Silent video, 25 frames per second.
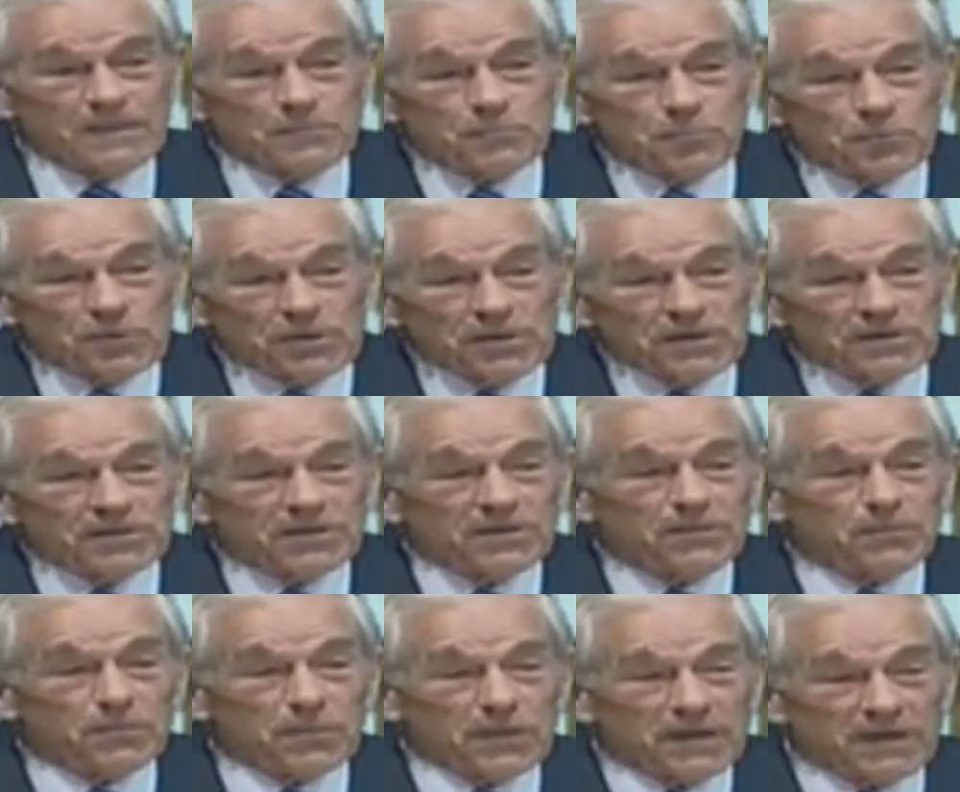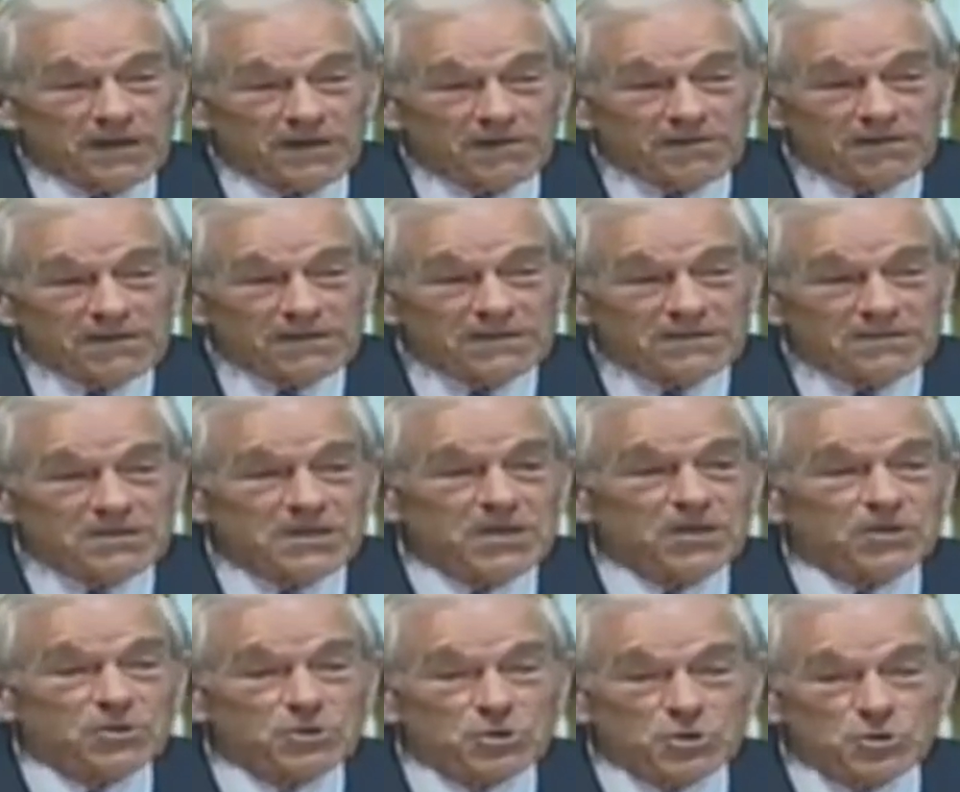they bring their
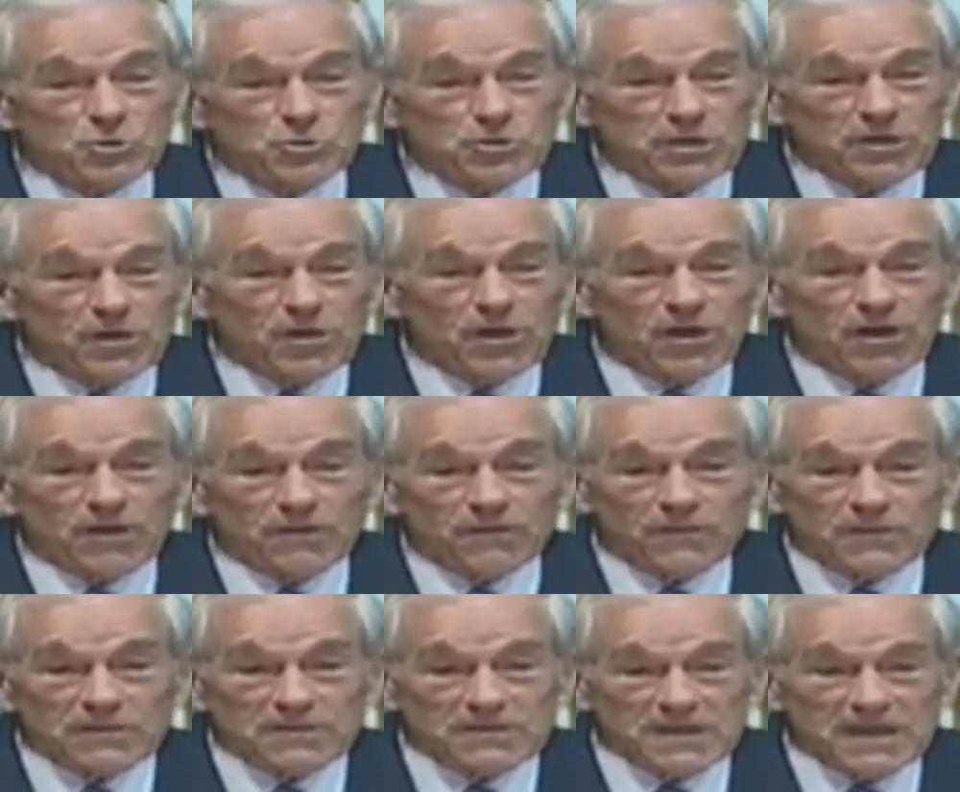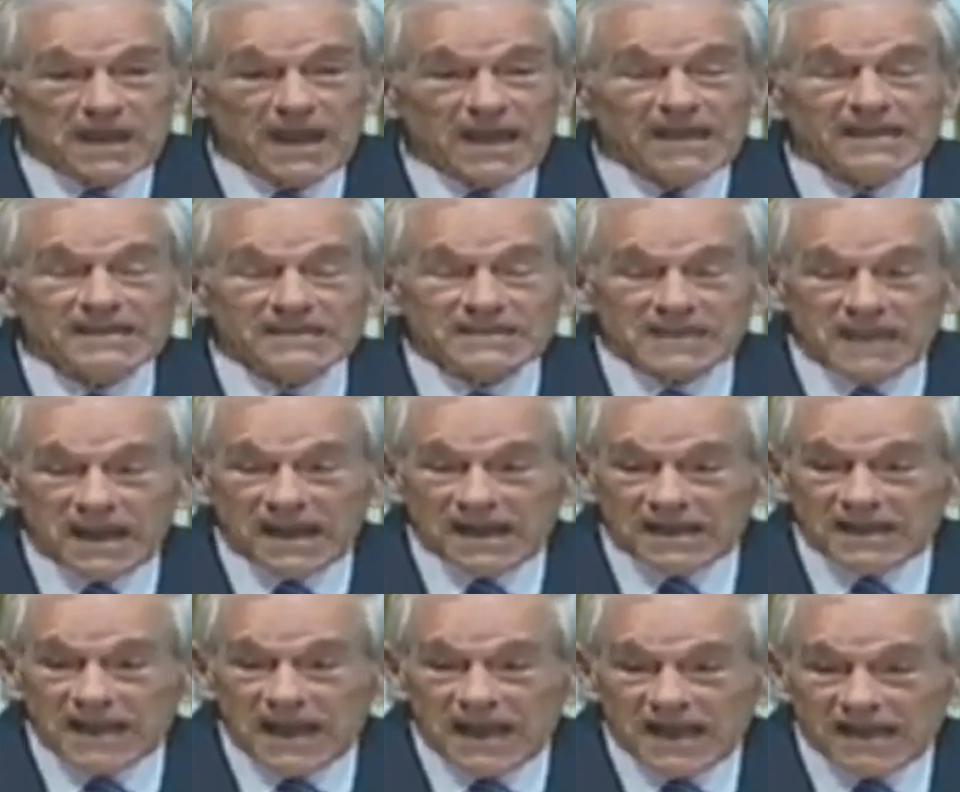parents to the office
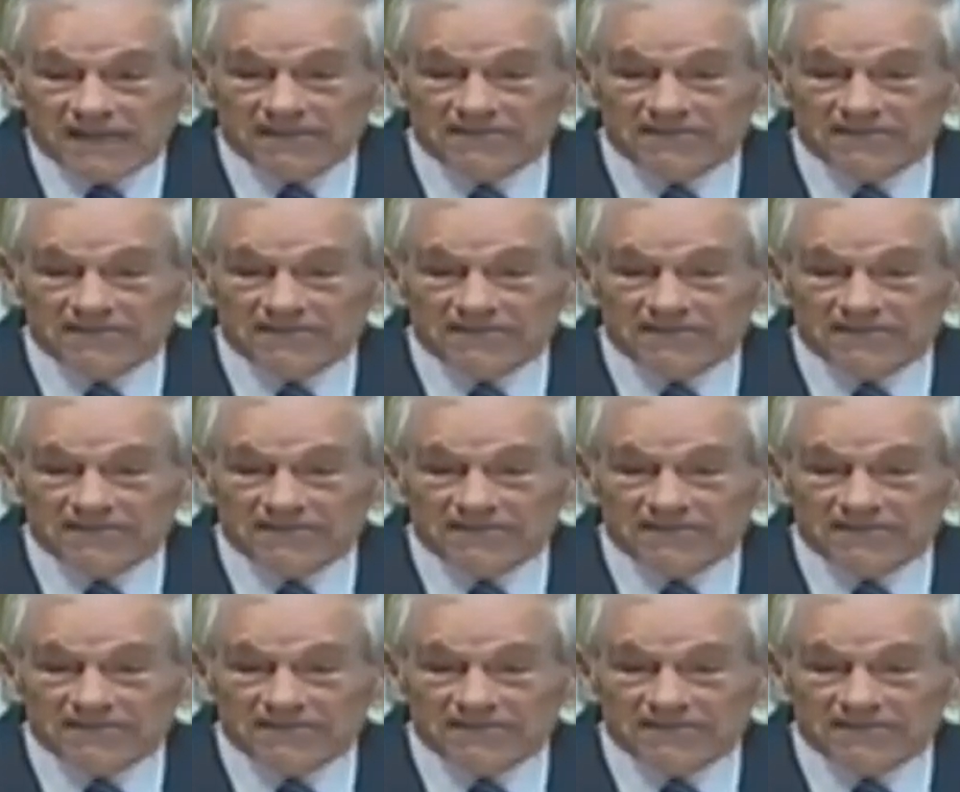and